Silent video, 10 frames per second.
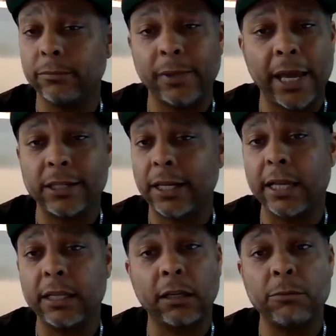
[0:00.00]

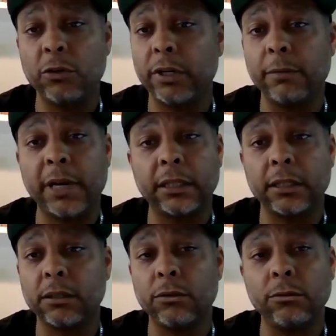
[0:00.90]
Educating the community about
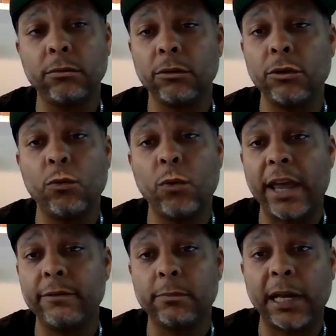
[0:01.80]
this new
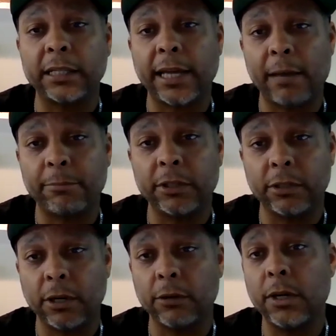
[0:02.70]
wave that's about to happen.
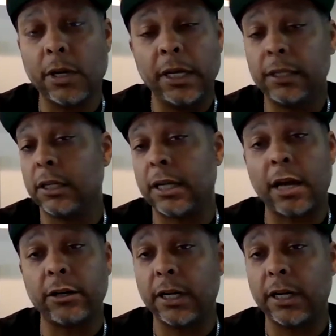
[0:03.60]
So it's an honor to